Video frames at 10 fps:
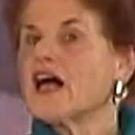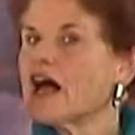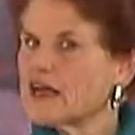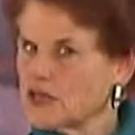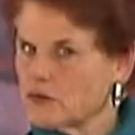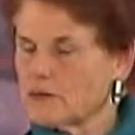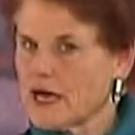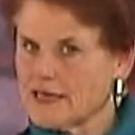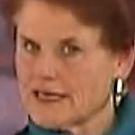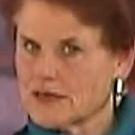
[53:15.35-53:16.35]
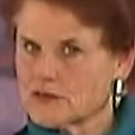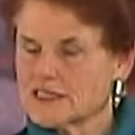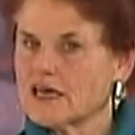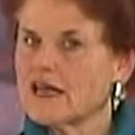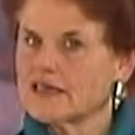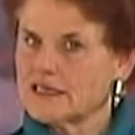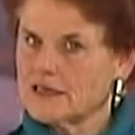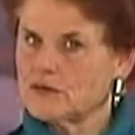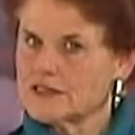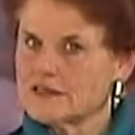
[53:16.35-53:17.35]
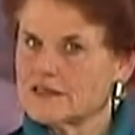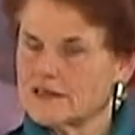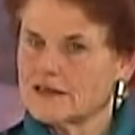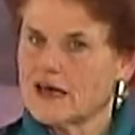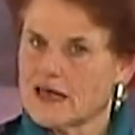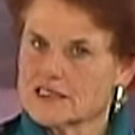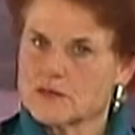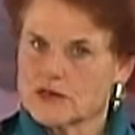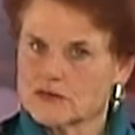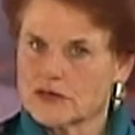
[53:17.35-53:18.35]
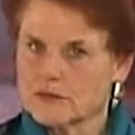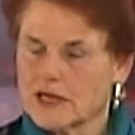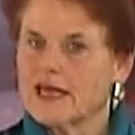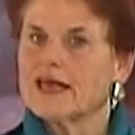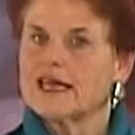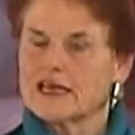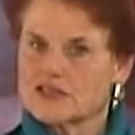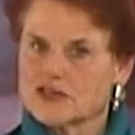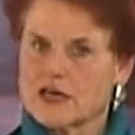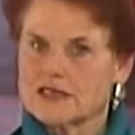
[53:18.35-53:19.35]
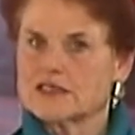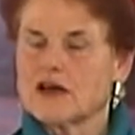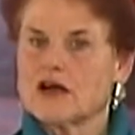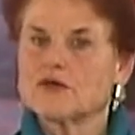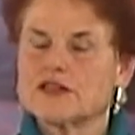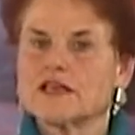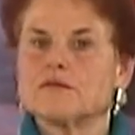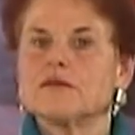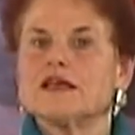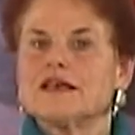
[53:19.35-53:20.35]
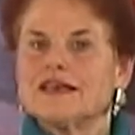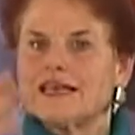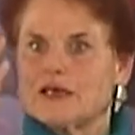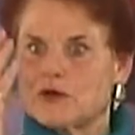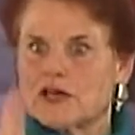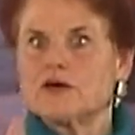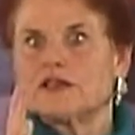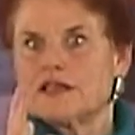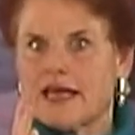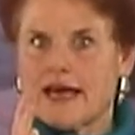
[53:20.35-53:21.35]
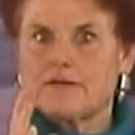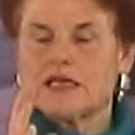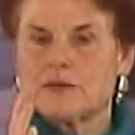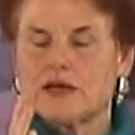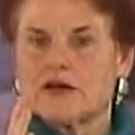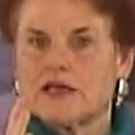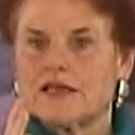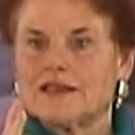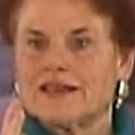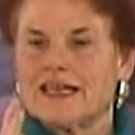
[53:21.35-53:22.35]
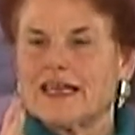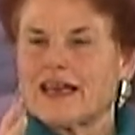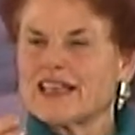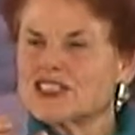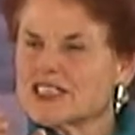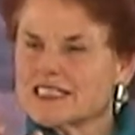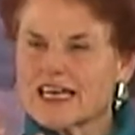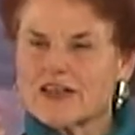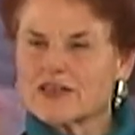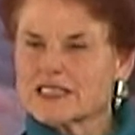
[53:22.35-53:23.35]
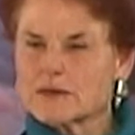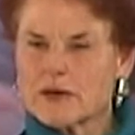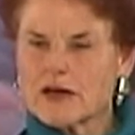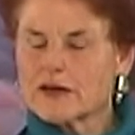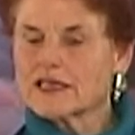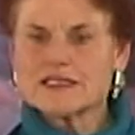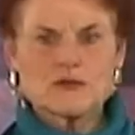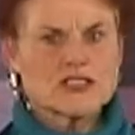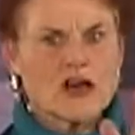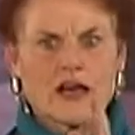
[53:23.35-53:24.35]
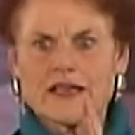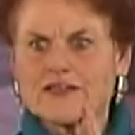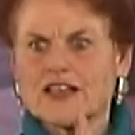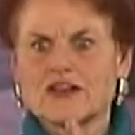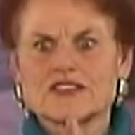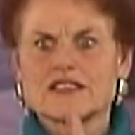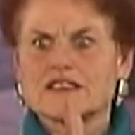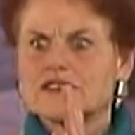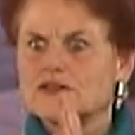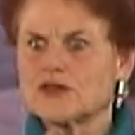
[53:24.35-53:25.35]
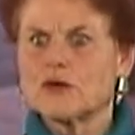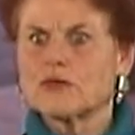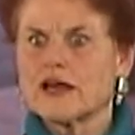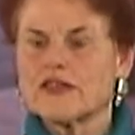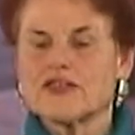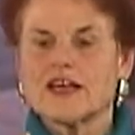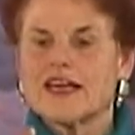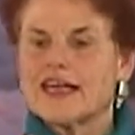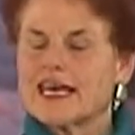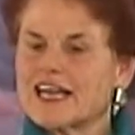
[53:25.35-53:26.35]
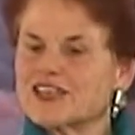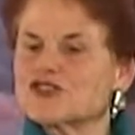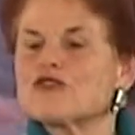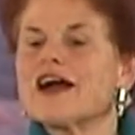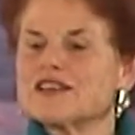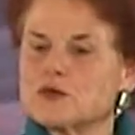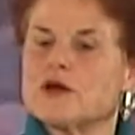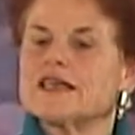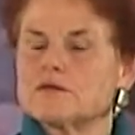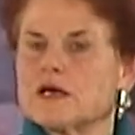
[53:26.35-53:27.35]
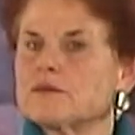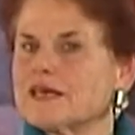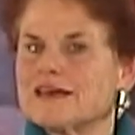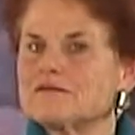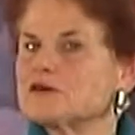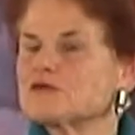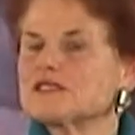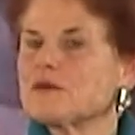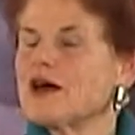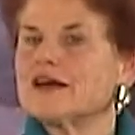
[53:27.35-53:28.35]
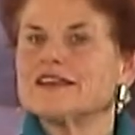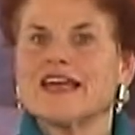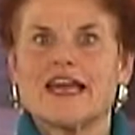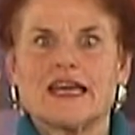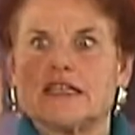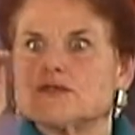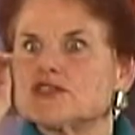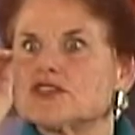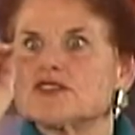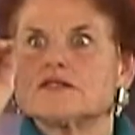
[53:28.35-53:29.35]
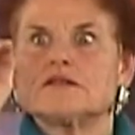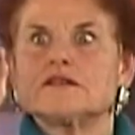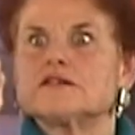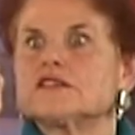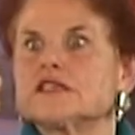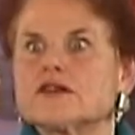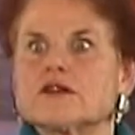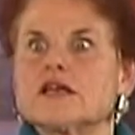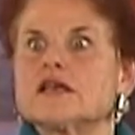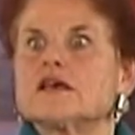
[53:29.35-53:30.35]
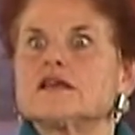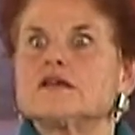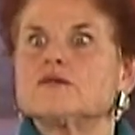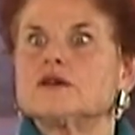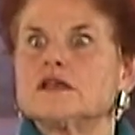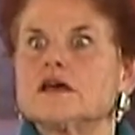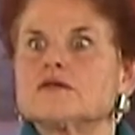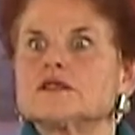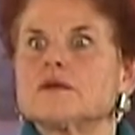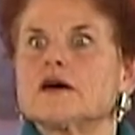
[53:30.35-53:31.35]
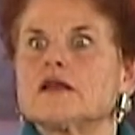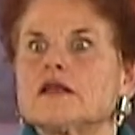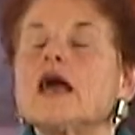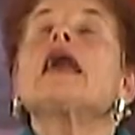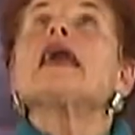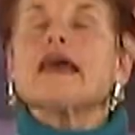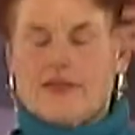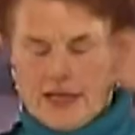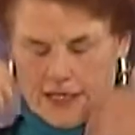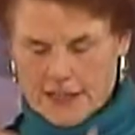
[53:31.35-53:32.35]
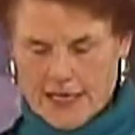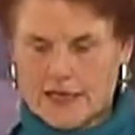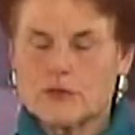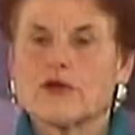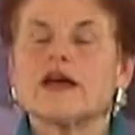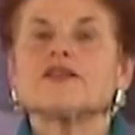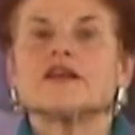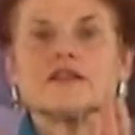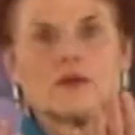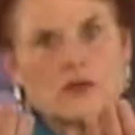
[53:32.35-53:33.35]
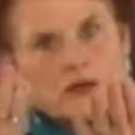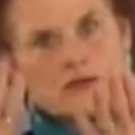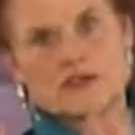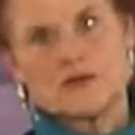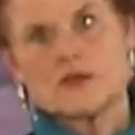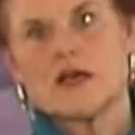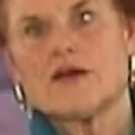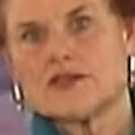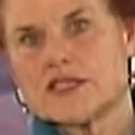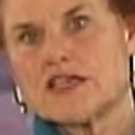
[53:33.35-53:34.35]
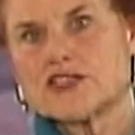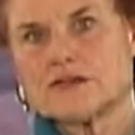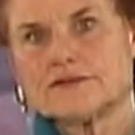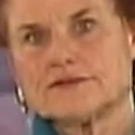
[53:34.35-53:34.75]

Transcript: I know when my dad was dying and he was in the hospital room and I was trying to talk with him, he would go into the apneic period and I just out of experience, because he was talking, and then all of a sudden he'd do no breath. And I tried to wake him up and get him to respond, and he was just staring ahead, would not respond. And then he'd take a breath, and then we'd resume the conversation.